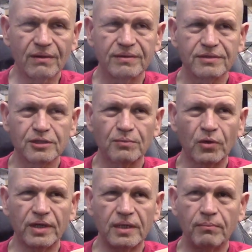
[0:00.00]

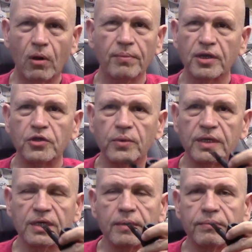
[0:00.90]
smoky, barbecue
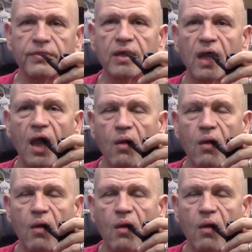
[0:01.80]
type thing.